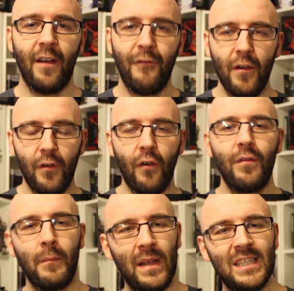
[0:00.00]
Now, fair
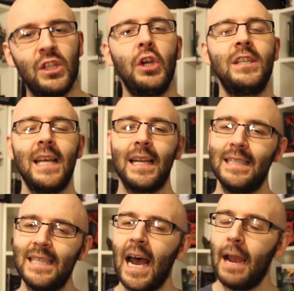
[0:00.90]
enough, that means 30
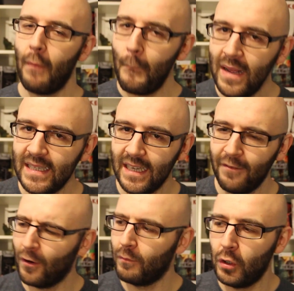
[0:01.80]
seconds time
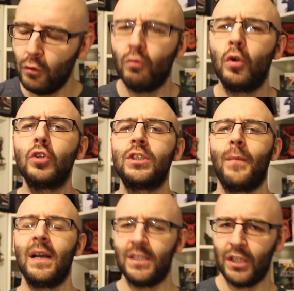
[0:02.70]
missing from you
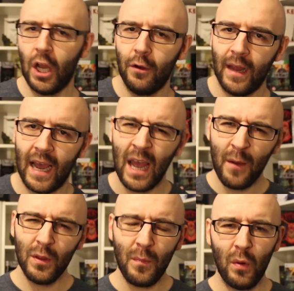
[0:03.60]
customising your loadout,
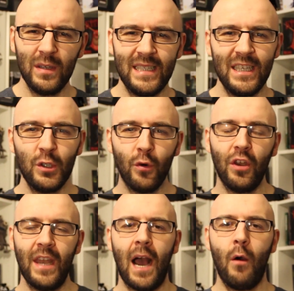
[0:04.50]
but the point is you
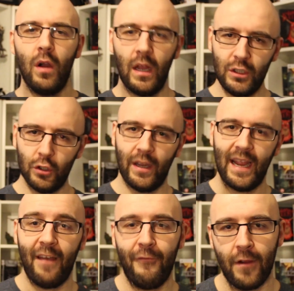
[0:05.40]
are now
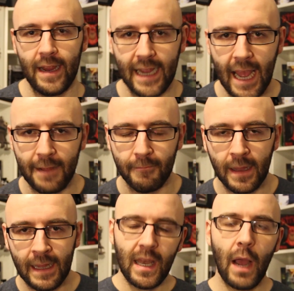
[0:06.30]
enjoying a free game.
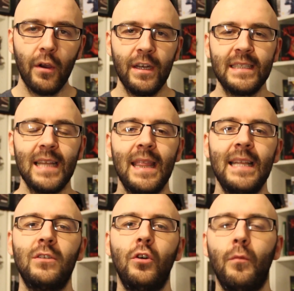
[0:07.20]
Now I understand
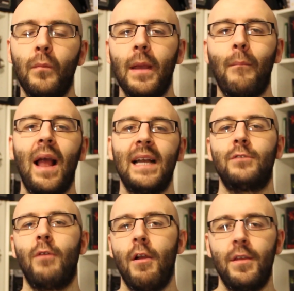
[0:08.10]
this couldn't be
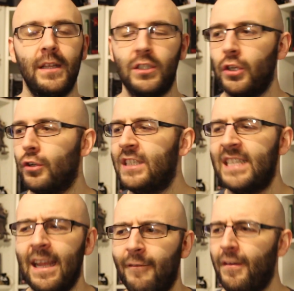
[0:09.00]
applied to everything, so you could
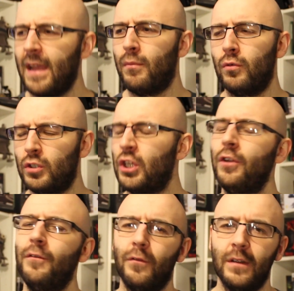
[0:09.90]
take Fable
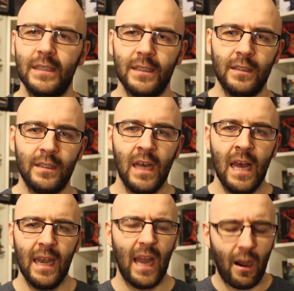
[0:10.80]
2 for instance.
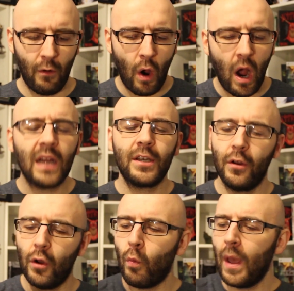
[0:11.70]
Now I
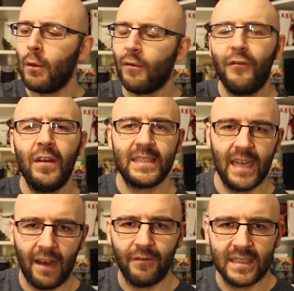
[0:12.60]
don't know where you would fit
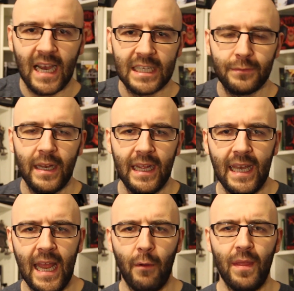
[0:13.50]
an advertisement
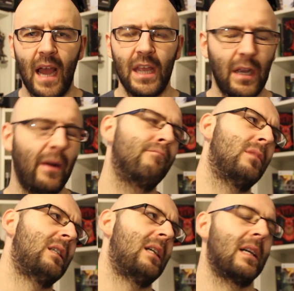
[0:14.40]
in there without you going,
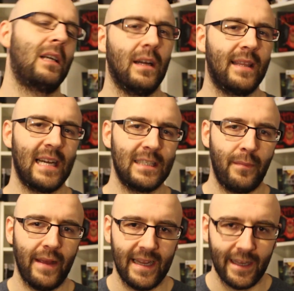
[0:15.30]
oh god, that's
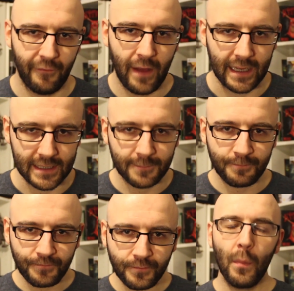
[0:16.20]
a bit in your face.
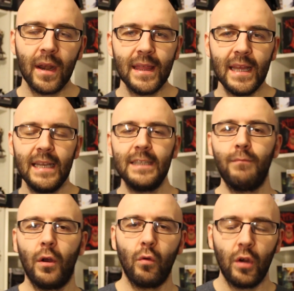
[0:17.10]
But I think
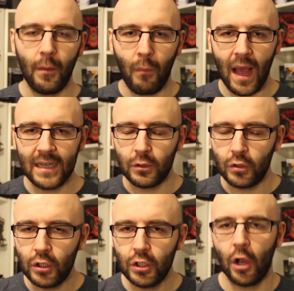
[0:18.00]
this model could apply to
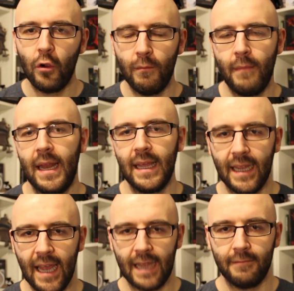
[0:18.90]
so
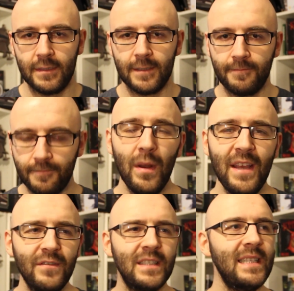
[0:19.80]
many games. But
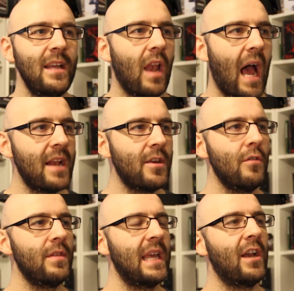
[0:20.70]
even still, I
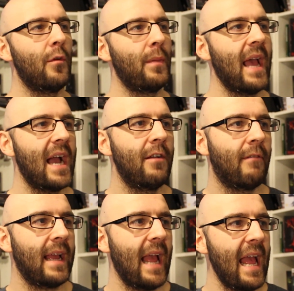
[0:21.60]
don't think I'd be
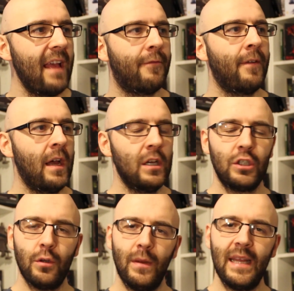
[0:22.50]
angry if
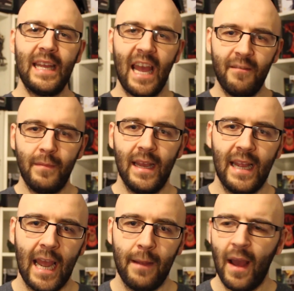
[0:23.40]
somebody gave me a
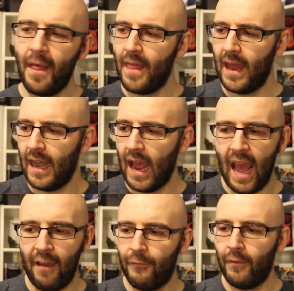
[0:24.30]
game and then
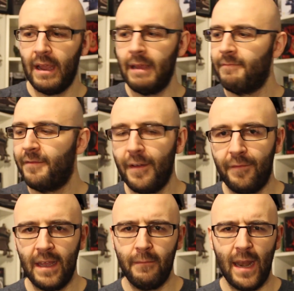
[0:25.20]
every
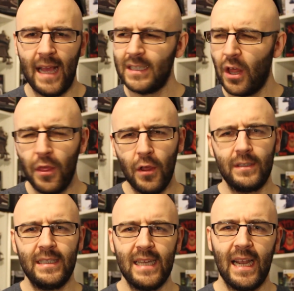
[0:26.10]
15 minutes a
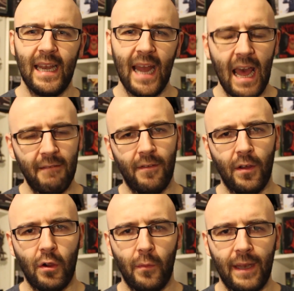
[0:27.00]
30-second
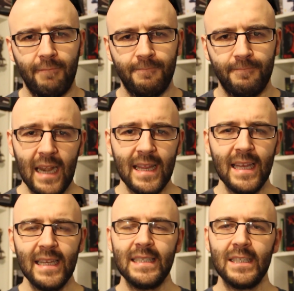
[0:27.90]
advert come in. And the
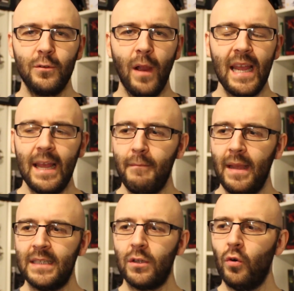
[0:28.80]
thing is, it's great, it
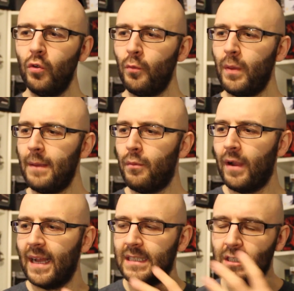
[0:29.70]
means all the
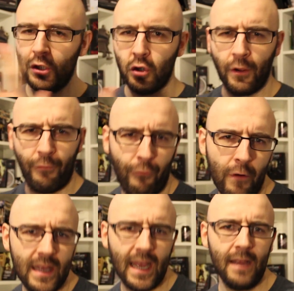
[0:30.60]
people get to enjoy
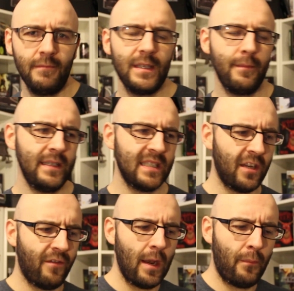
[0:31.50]
free games, it means the
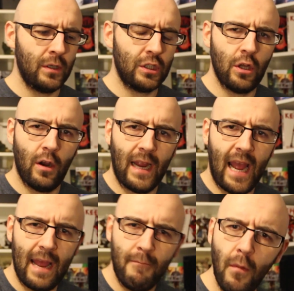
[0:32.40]
developers start
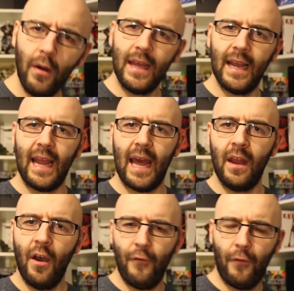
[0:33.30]
getting money
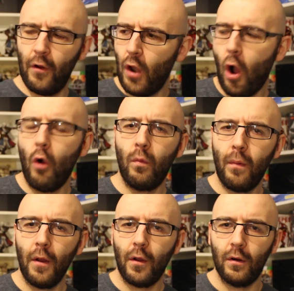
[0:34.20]
again for an old
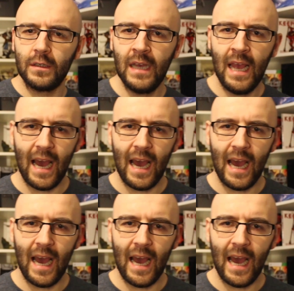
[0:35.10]
product,